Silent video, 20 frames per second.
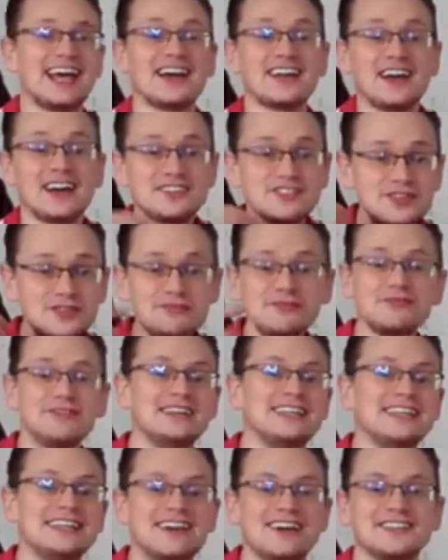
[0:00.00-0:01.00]
And I do
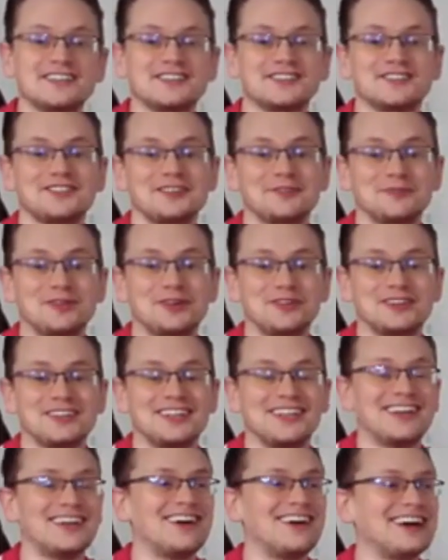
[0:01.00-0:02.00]
really like the song, I'm not going
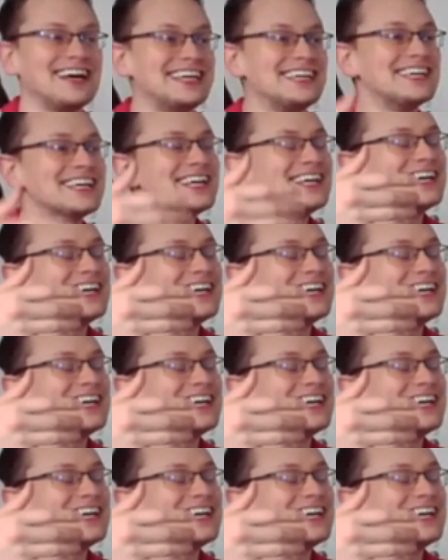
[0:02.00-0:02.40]
to lie.